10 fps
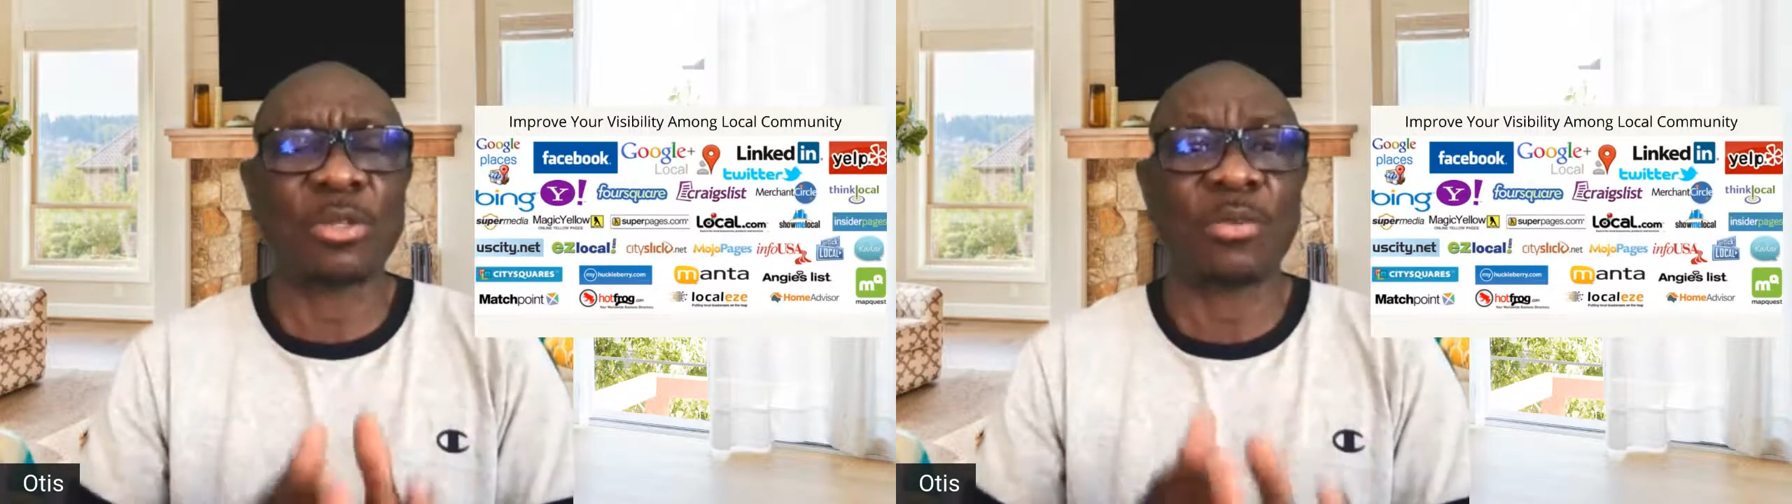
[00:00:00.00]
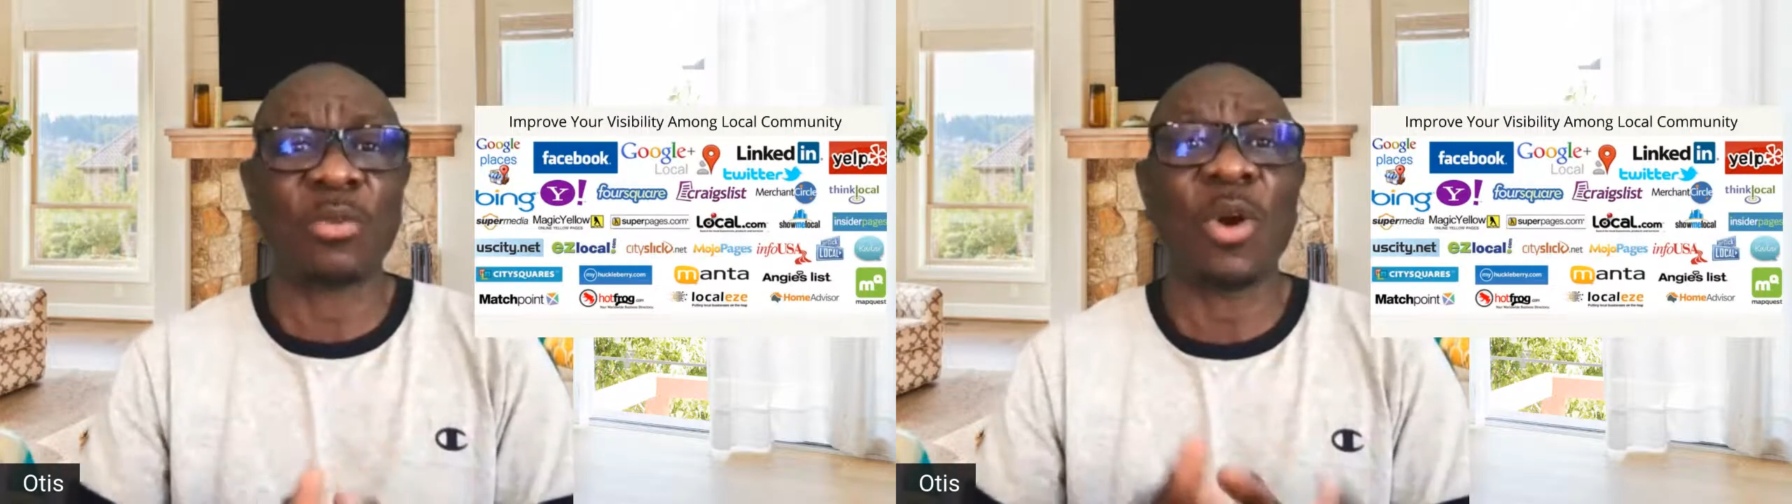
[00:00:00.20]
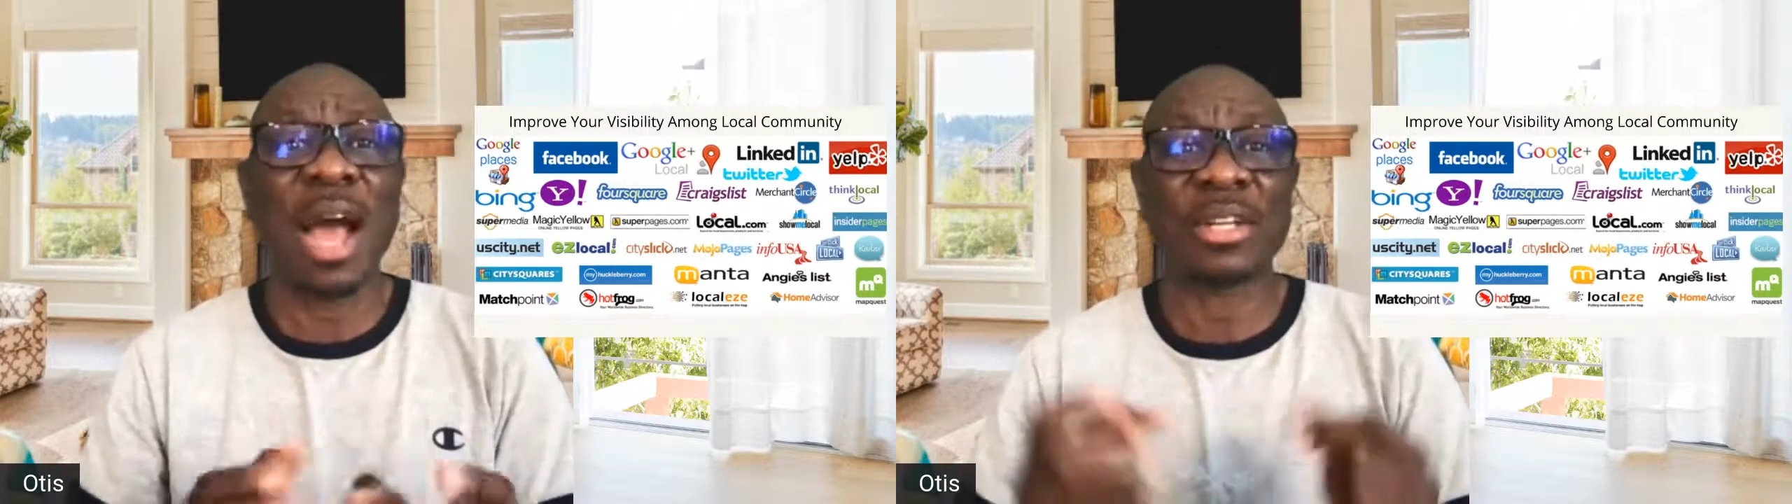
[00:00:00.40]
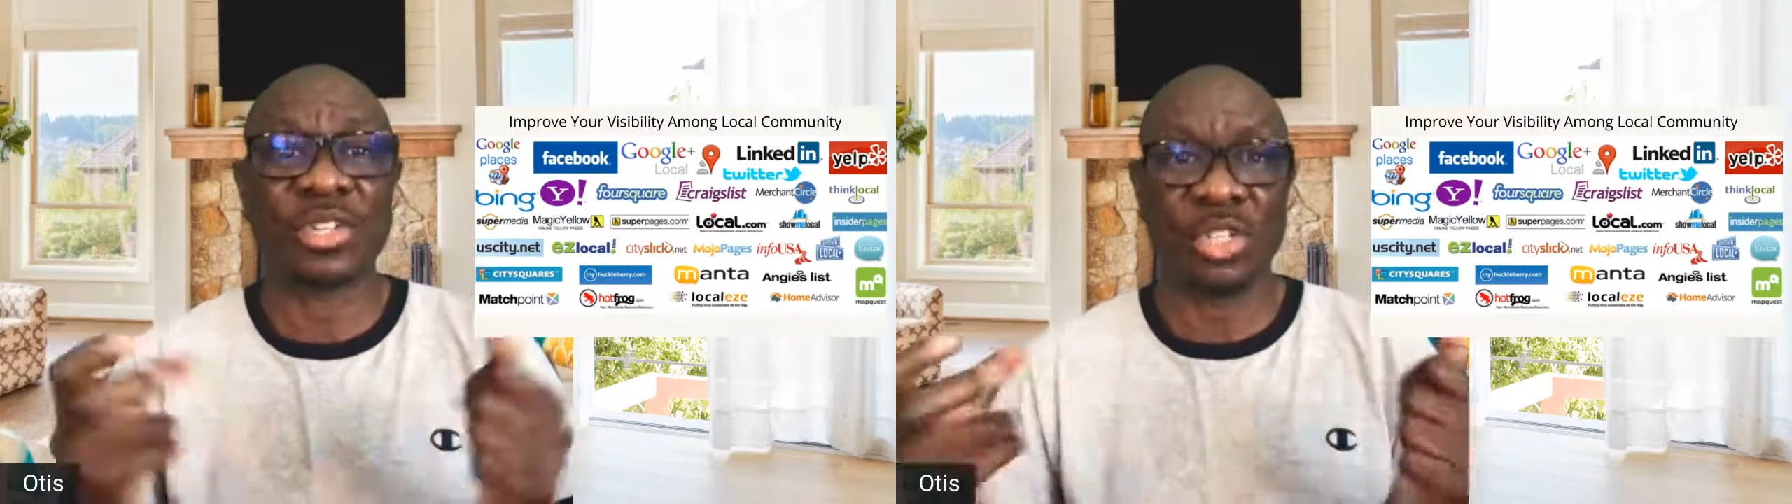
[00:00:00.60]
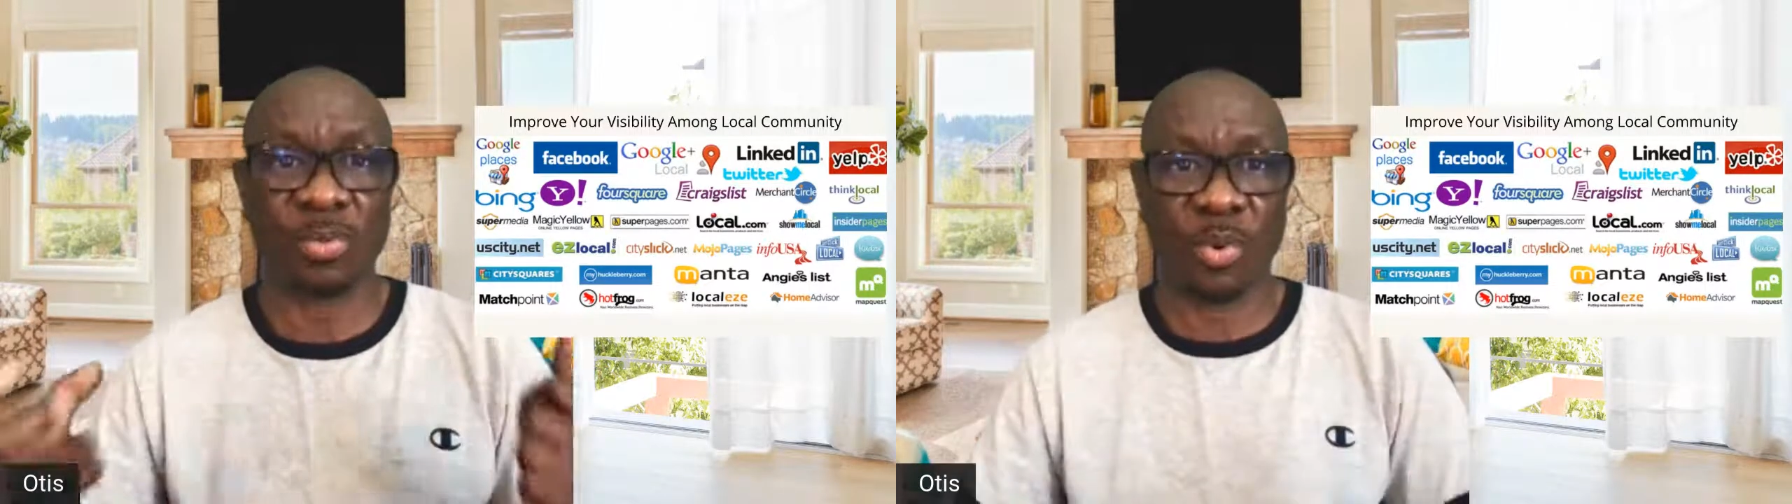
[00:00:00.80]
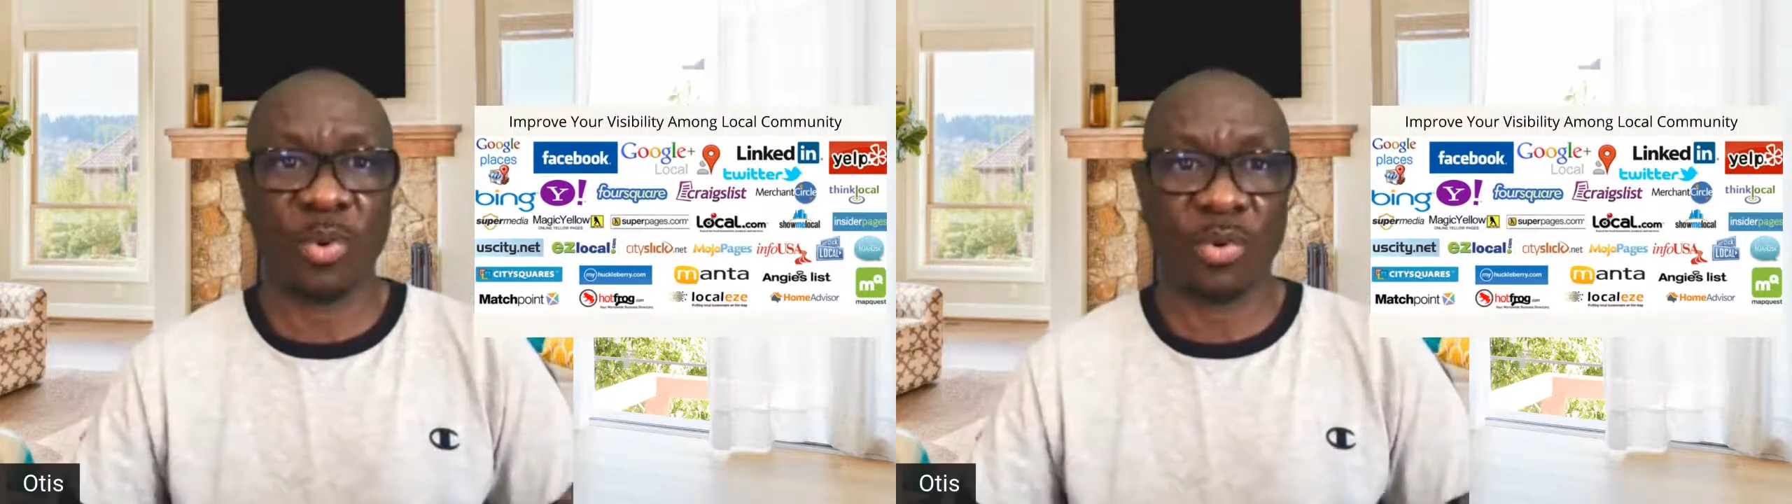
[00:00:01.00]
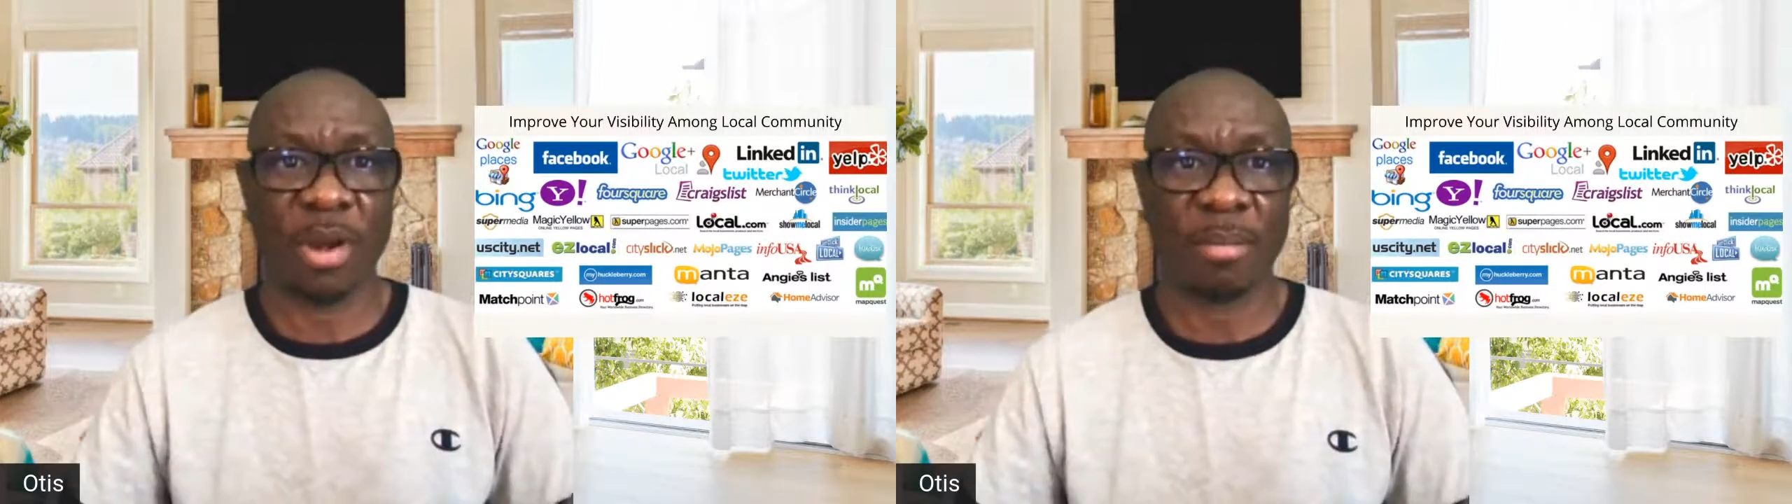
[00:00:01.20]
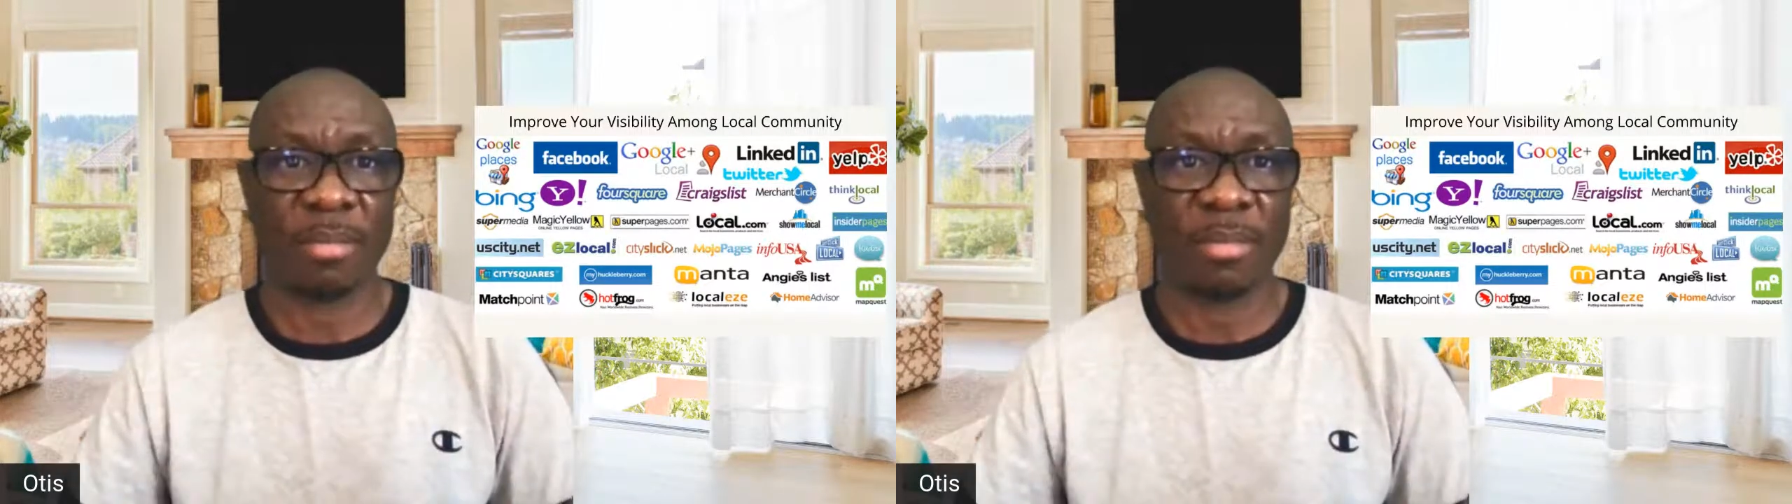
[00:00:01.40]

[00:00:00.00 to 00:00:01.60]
of your outreach program,